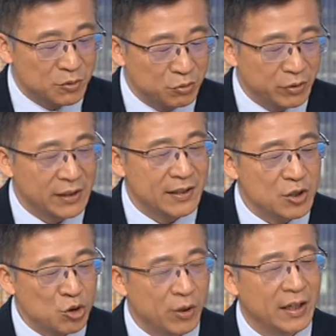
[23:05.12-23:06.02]
really
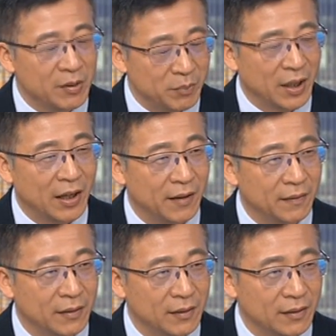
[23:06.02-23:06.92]
trailing
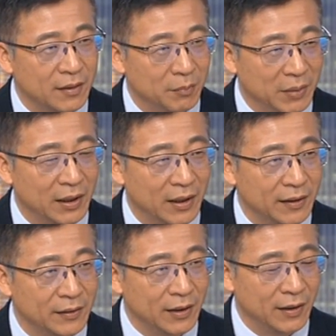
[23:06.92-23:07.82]
behind the
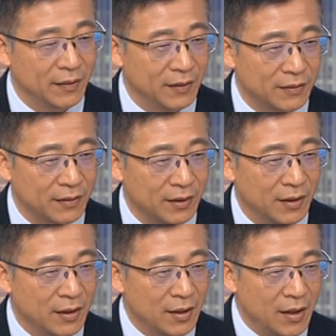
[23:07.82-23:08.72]
mainland in this
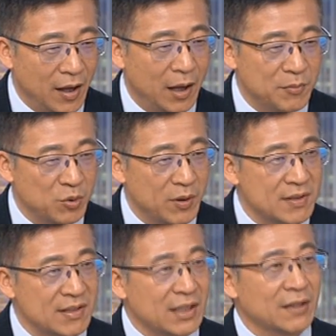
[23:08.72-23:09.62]
arms
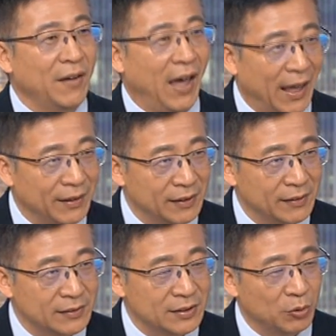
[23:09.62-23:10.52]
race, if
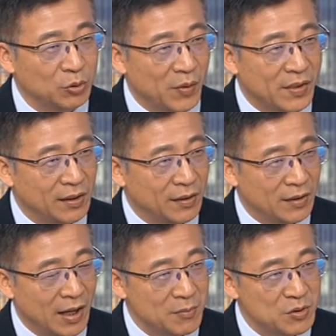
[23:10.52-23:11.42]
any. So do you think
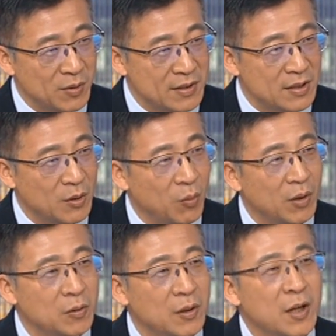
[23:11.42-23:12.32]
the arms race
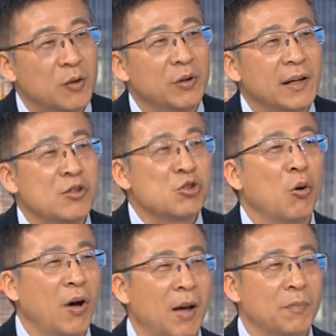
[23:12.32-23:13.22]
will really
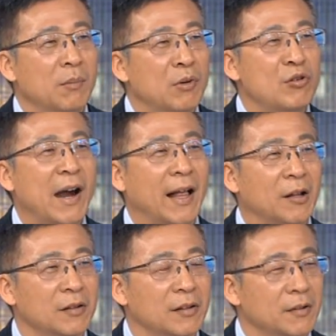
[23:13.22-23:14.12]
show up the
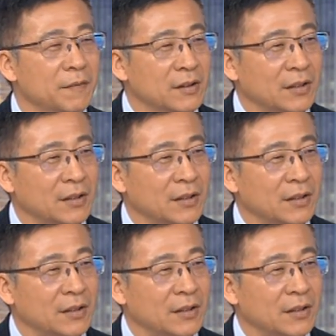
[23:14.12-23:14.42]
morale of the